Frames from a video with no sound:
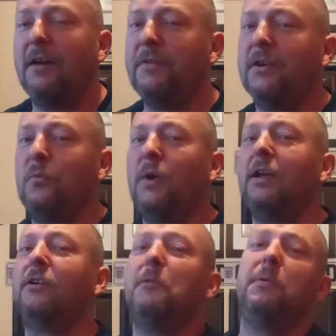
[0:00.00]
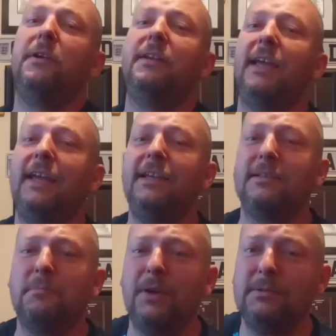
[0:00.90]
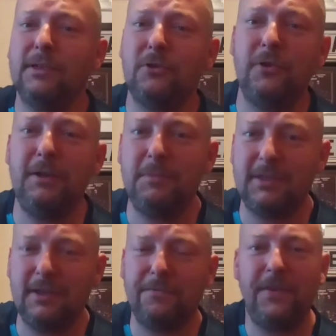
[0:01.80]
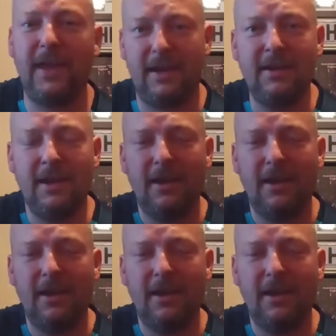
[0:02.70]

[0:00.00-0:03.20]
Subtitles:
think I'll wait a couple of days and perhaps I'll treat myself then.